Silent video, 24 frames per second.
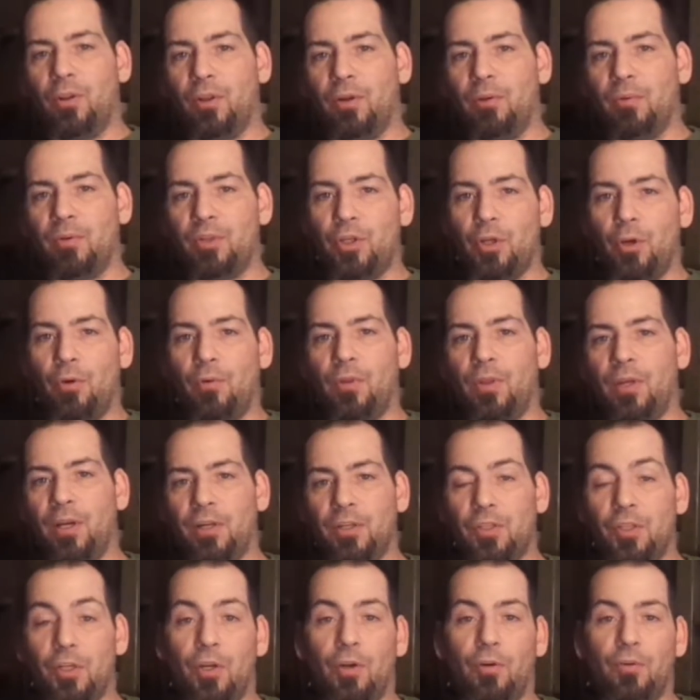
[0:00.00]
it or showed
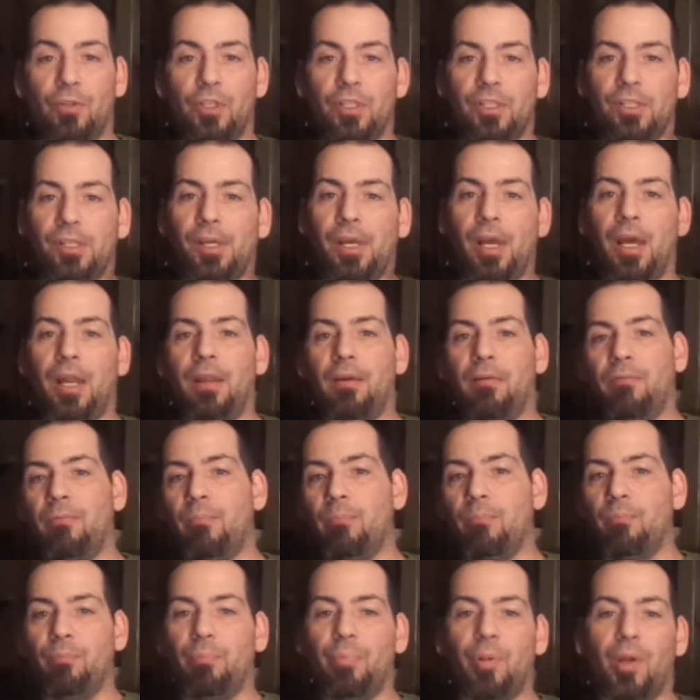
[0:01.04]
theirs. You know, just to kind of
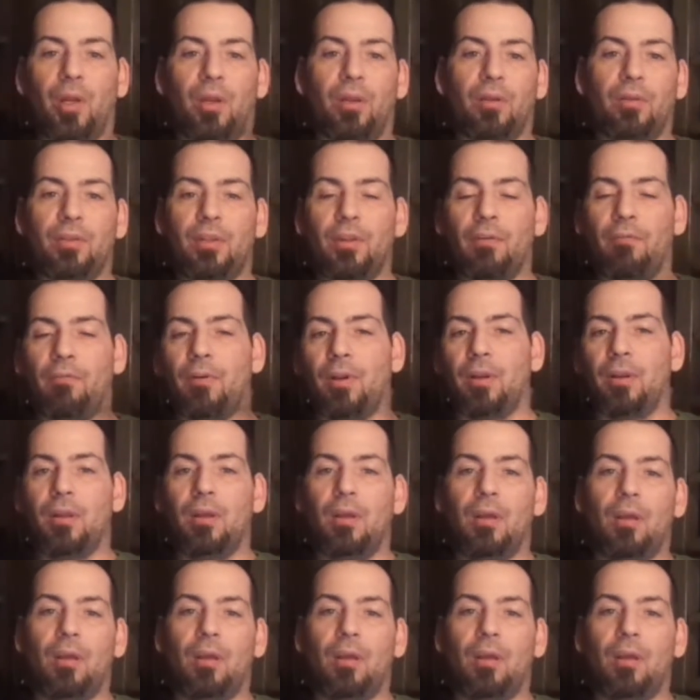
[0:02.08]
bring different